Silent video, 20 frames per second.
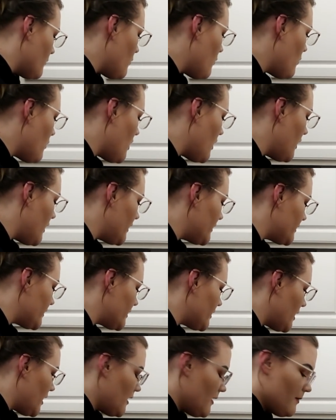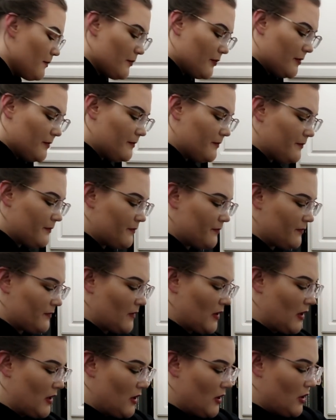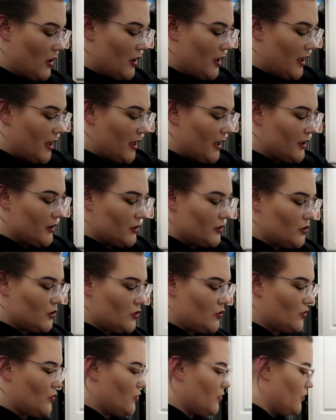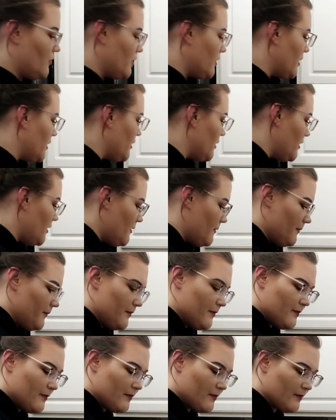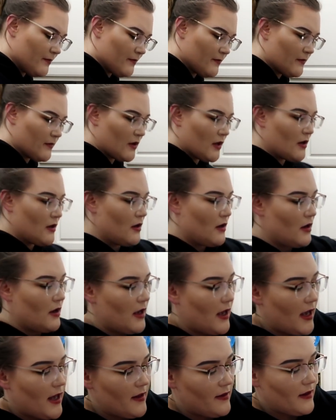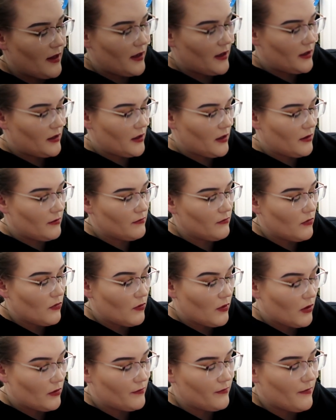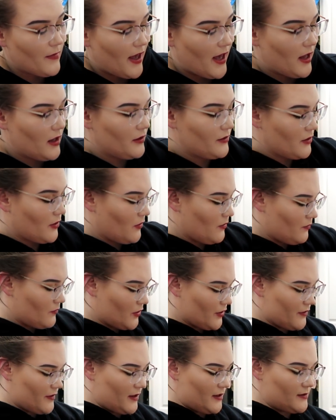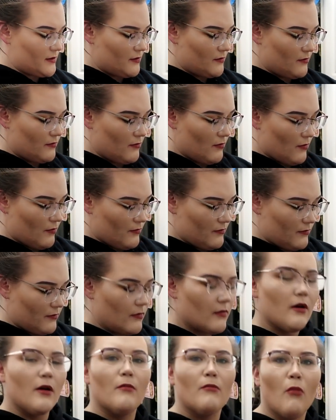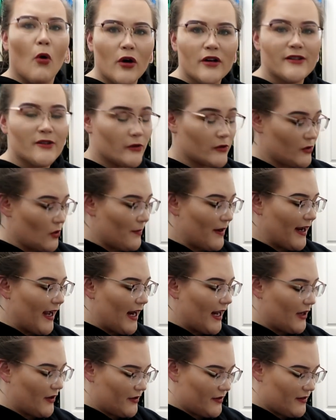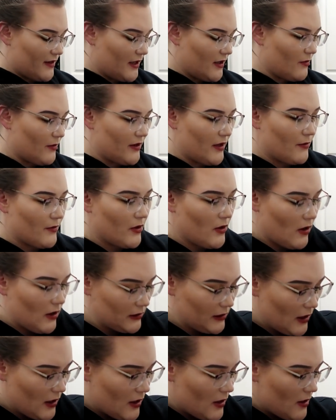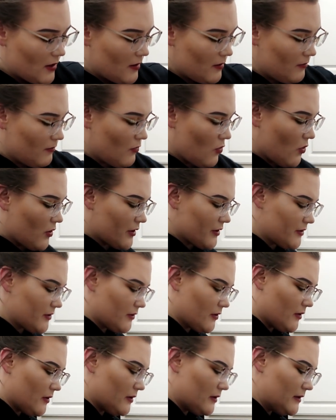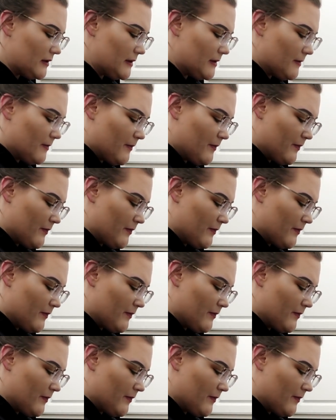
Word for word: one cup, and two cup, and then, no, what are these? Morsels. Oh my God, I couldn't think of what they were called. Morsels.